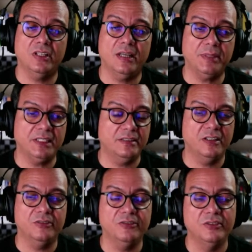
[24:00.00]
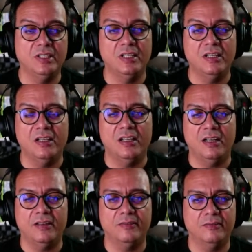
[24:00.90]
myself
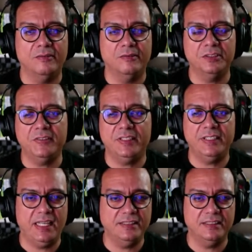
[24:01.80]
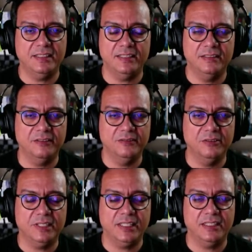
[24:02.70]
was very hesitant of
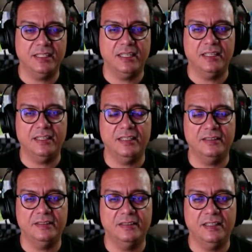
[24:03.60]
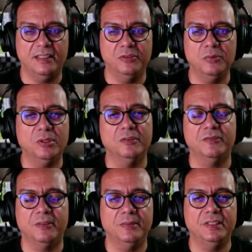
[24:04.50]
looking at the world
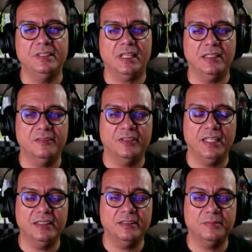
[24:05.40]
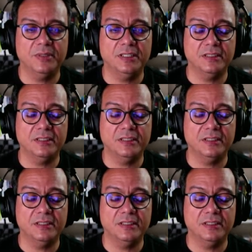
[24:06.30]
from this kind of lens, but